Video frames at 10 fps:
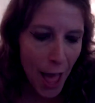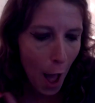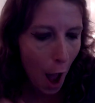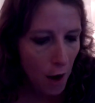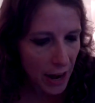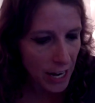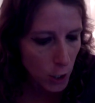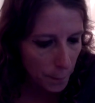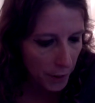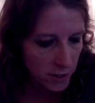All right,
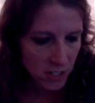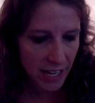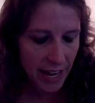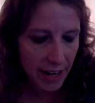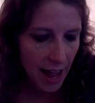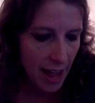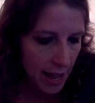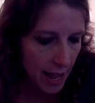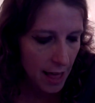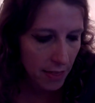your person.
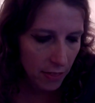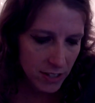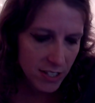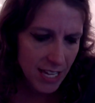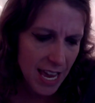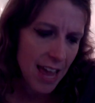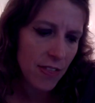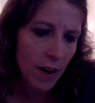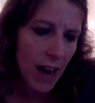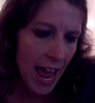Let's see. In
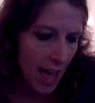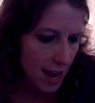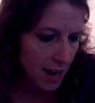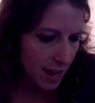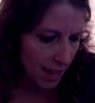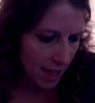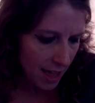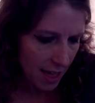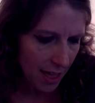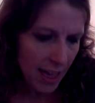their head,
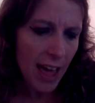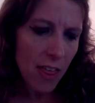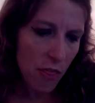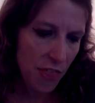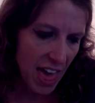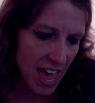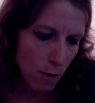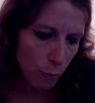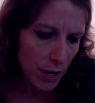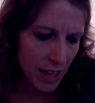they
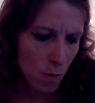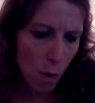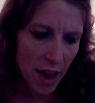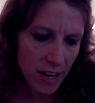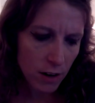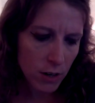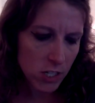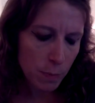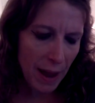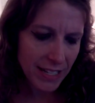really want your
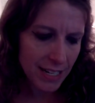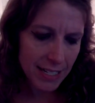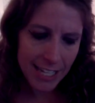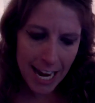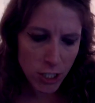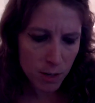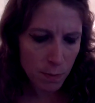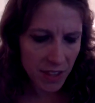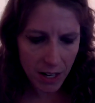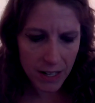respect and attention,
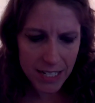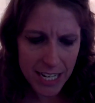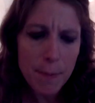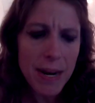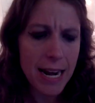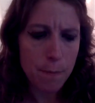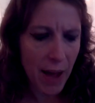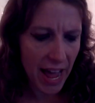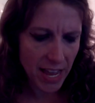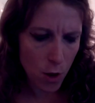but they're intimidated
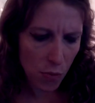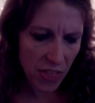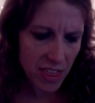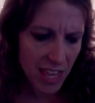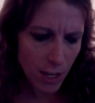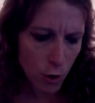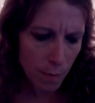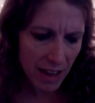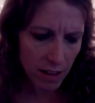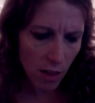by you. They think you
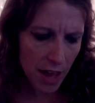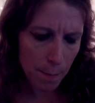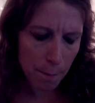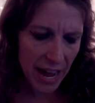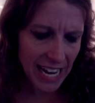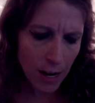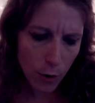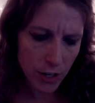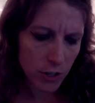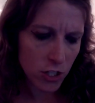make a lot of money,
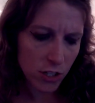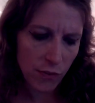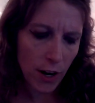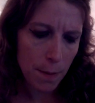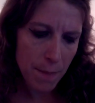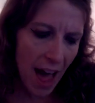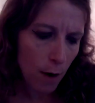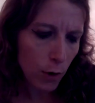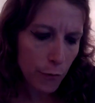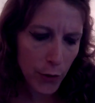or you're just very
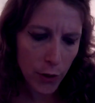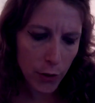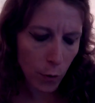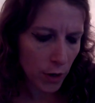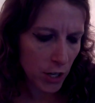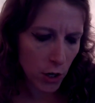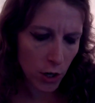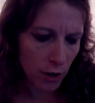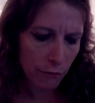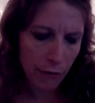powerful, or
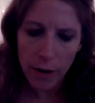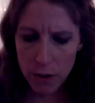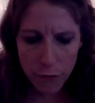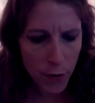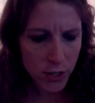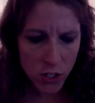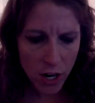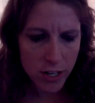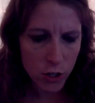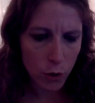you're very focused
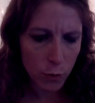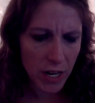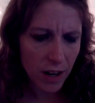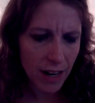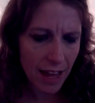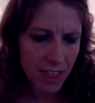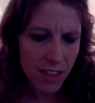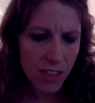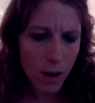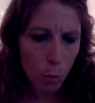on your career, and I
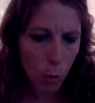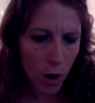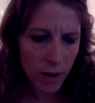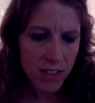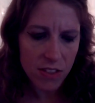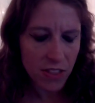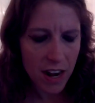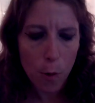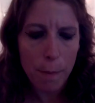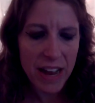think they're worried that they
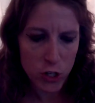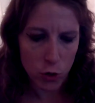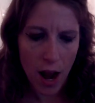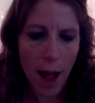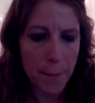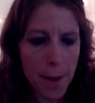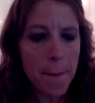don't measure up.